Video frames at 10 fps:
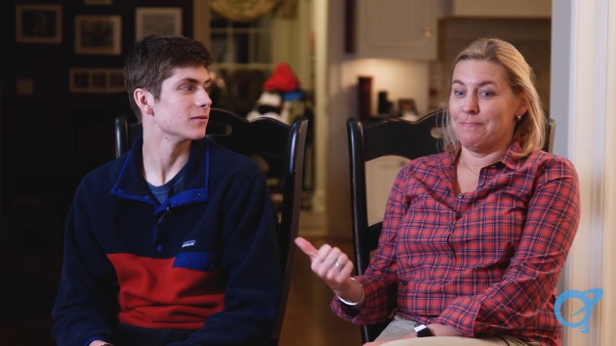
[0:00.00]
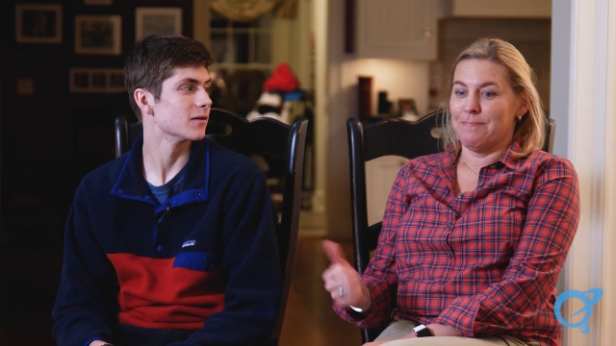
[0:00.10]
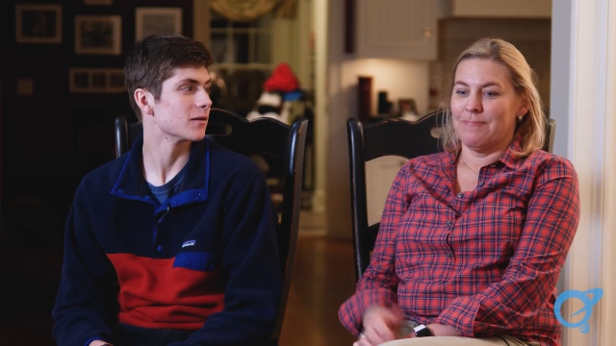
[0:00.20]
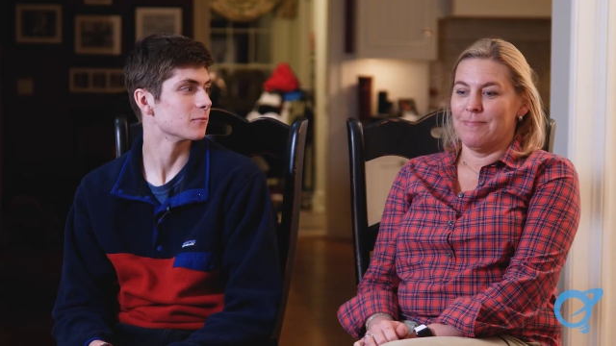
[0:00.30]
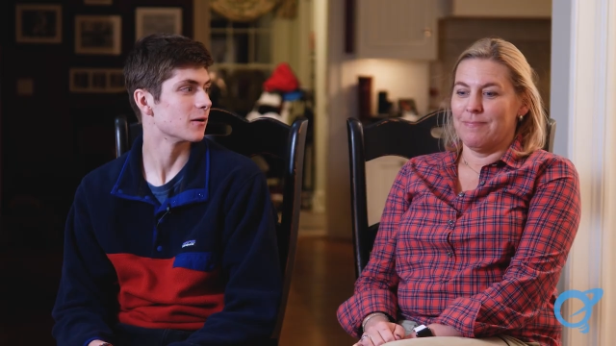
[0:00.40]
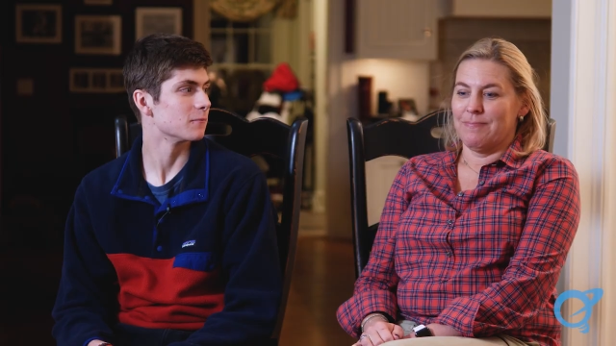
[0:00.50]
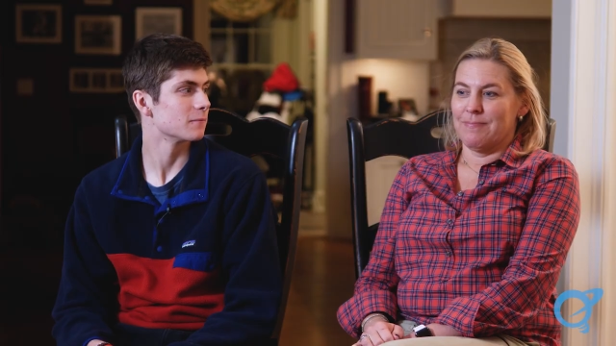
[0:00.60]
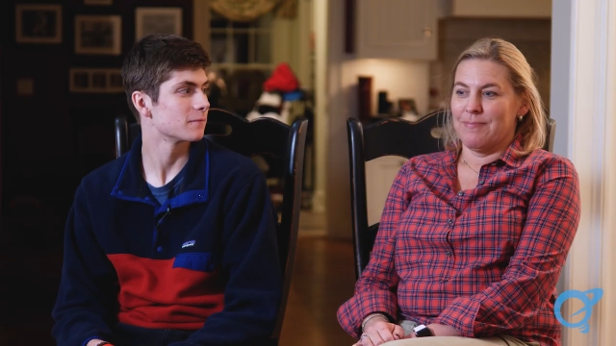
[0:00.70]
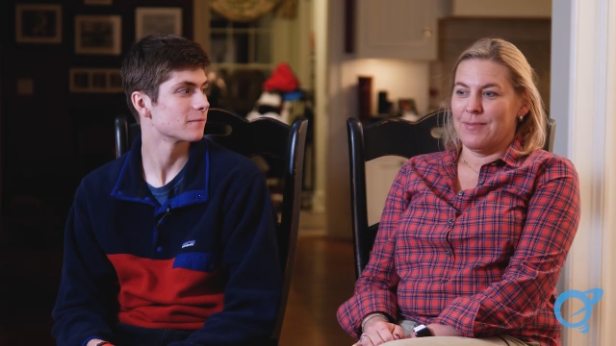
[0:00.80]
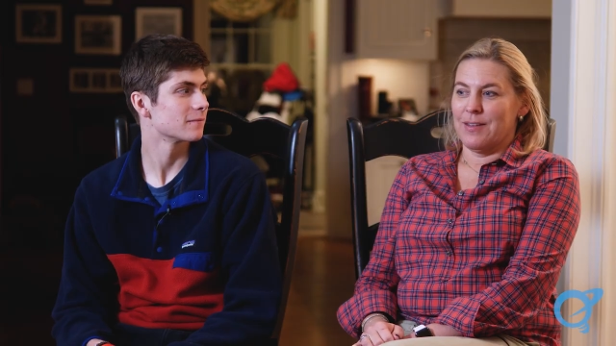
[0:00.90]
Speaker 1: You got it, mom.
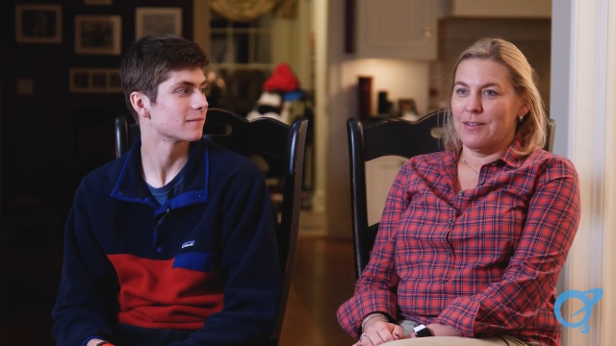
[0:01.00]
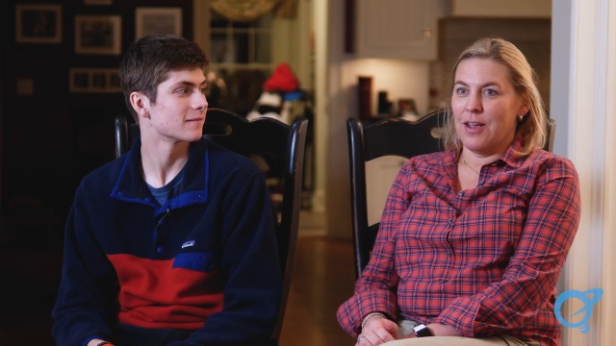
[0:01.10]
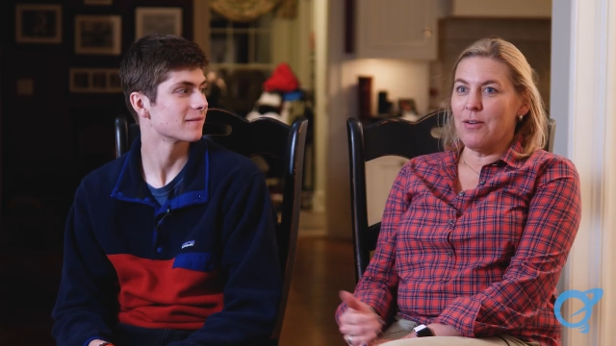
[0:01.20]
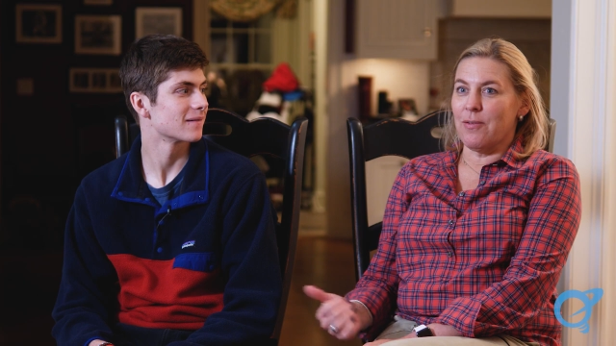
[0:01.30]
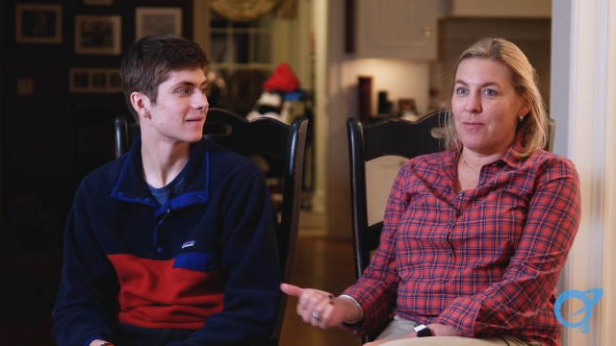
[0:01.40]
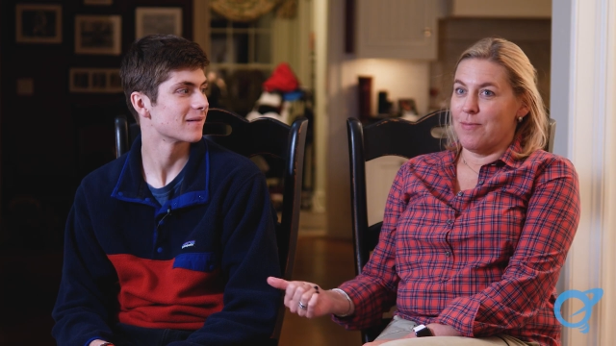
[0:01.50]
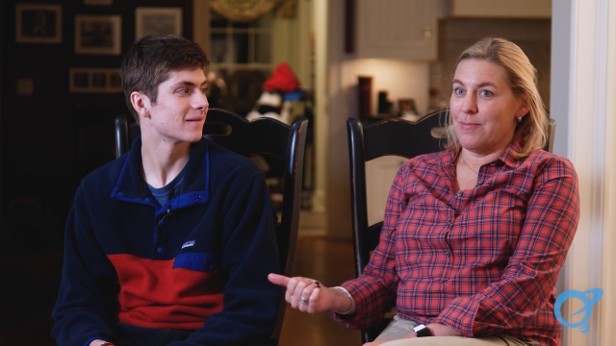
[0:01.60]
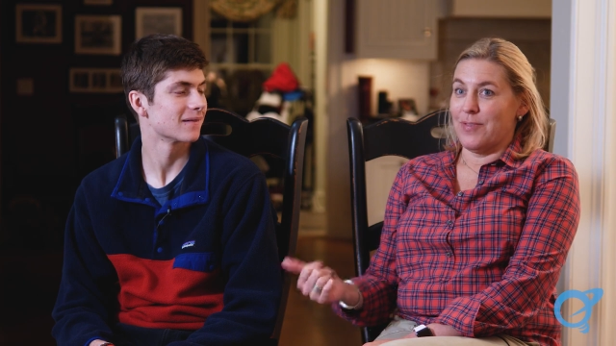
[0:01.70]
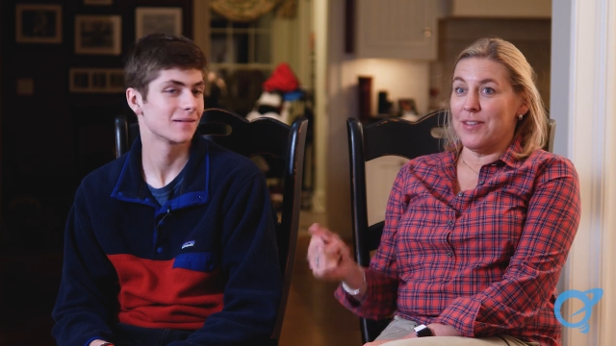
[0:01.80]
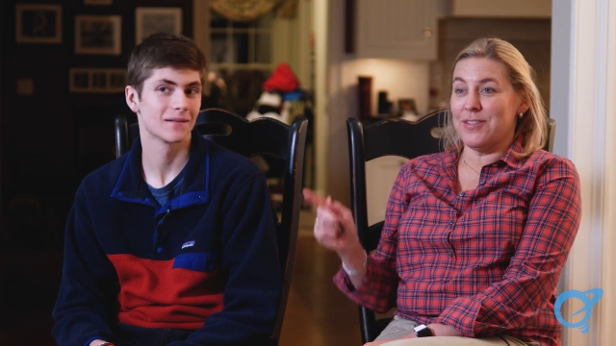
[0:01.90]
Speaker 2: No, oh, this is
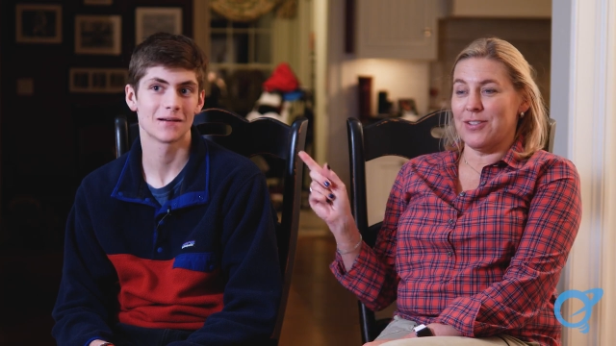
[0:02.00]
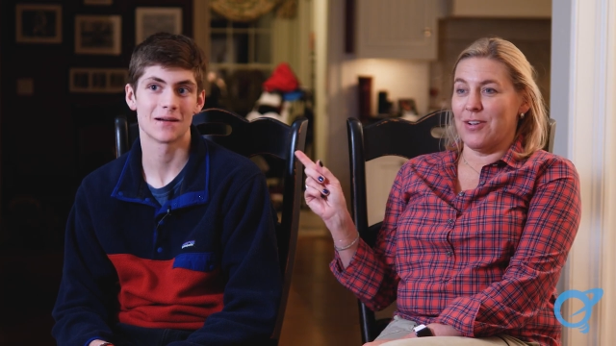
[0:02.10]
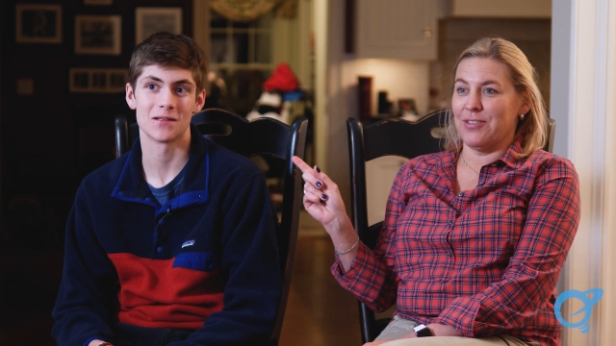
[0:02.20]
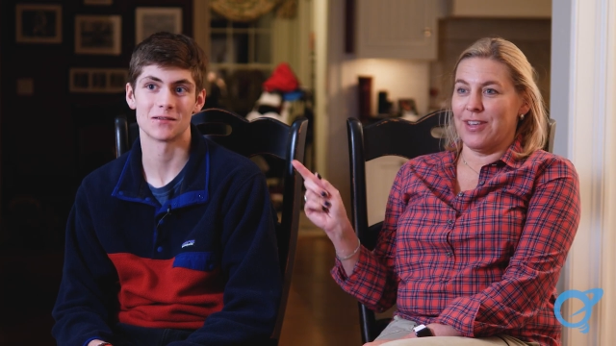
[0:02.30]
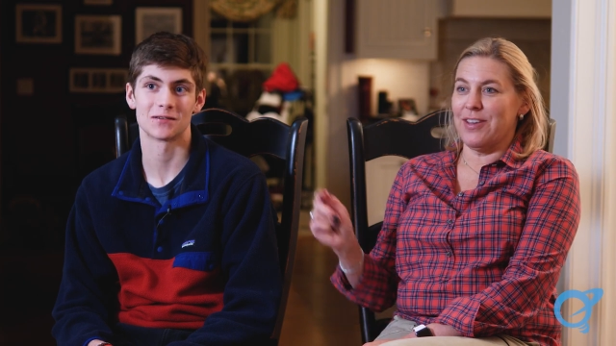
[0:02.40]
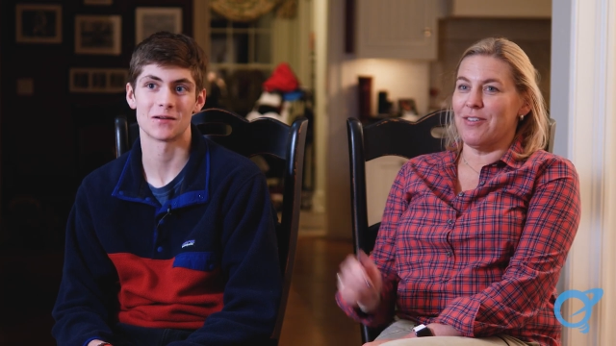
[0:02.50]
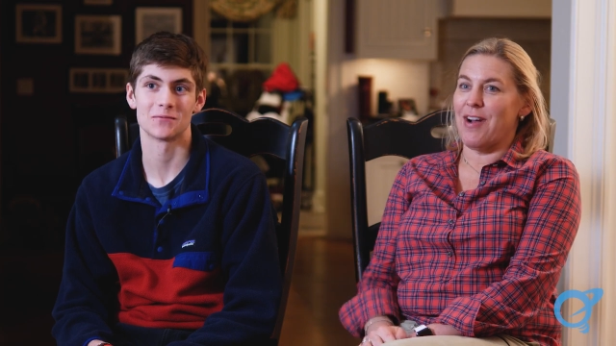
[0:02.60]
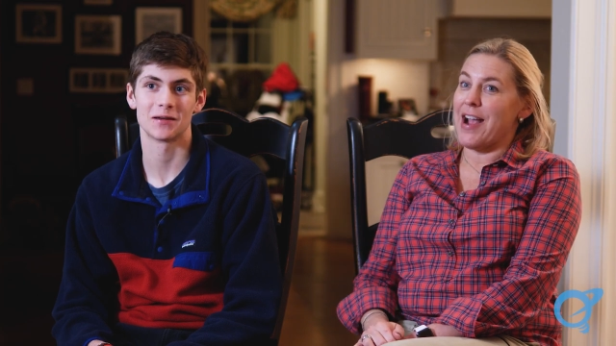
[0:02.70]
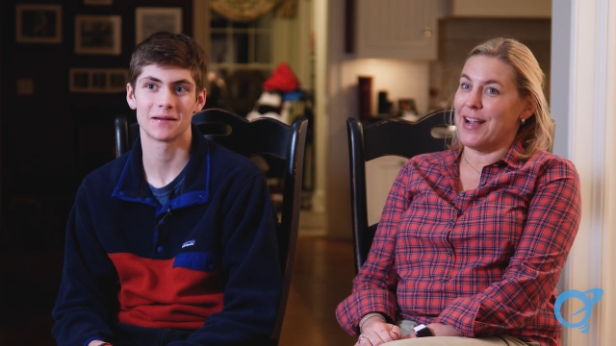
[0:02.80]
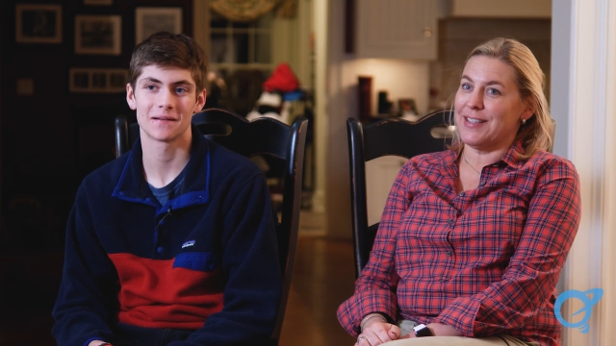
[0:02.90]
all you. This is all, oh, you.
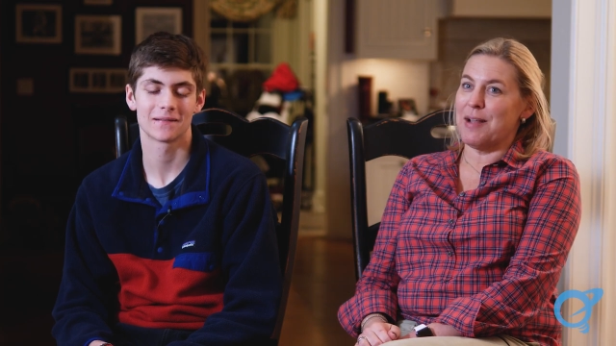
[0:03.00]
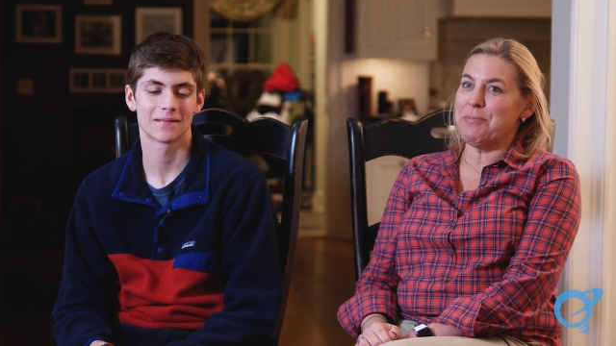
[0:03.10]
Because uh,